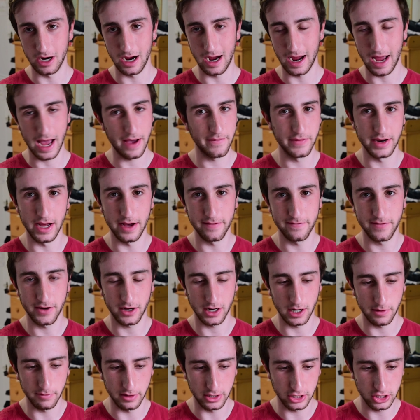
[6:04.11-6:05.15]
I have not
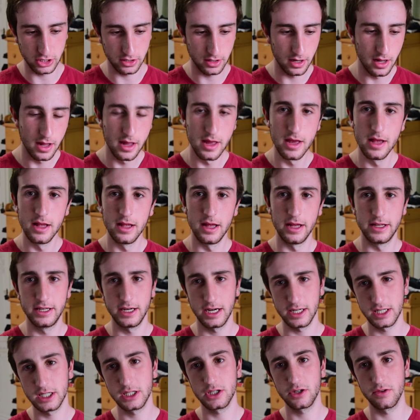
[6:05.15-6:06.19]
figured out which. The
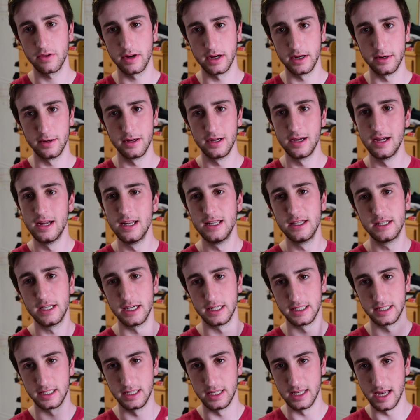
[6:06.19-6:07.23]
touchscreen
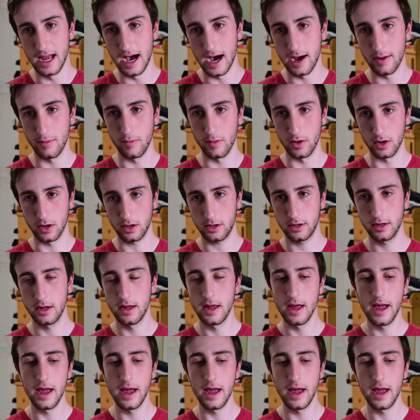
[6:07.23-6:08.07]
does not work.